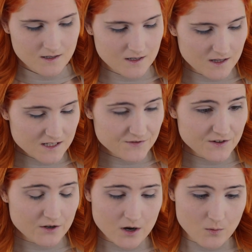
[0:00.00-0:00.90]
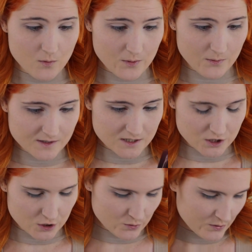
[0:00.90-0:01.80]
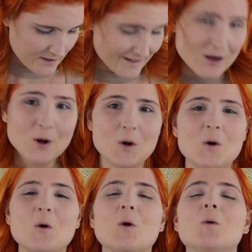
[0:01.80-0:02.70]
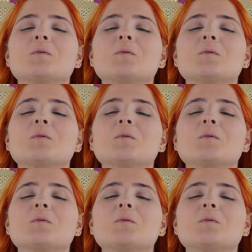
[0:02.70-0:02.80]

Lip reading: Now let's figure out what we want to do and hope